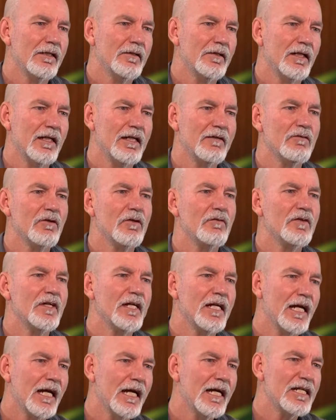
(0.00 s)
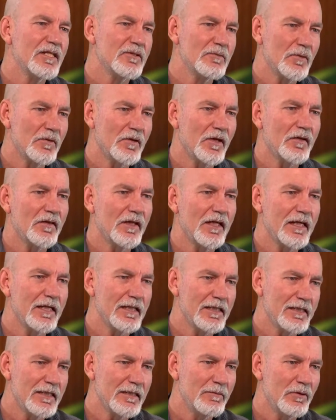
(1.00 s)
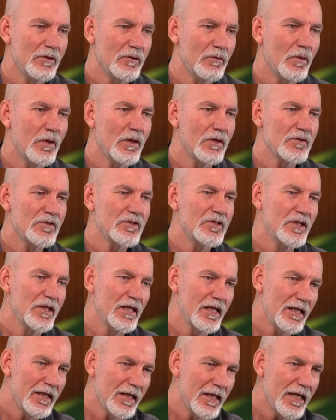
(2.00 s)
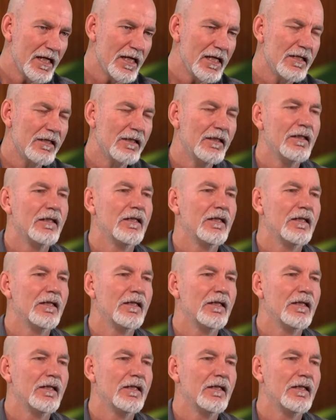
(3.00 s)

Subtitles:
the level of engagement that they exhibit whilst they're there.